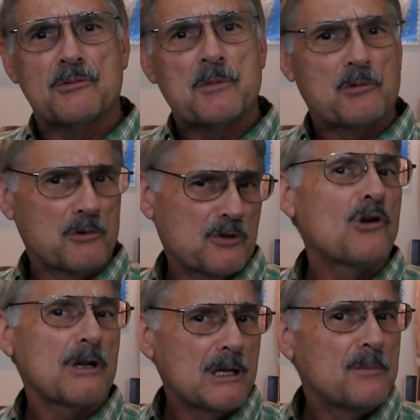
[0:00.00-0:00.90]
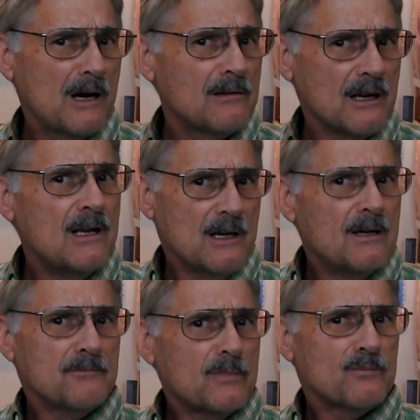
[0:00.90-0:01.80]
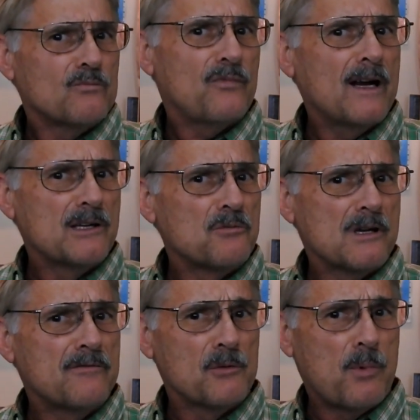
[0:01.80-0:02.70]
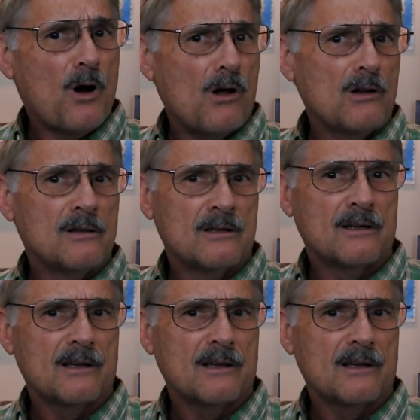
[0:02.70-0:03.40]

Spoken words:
Remember, we were talking about find a ring for Paul.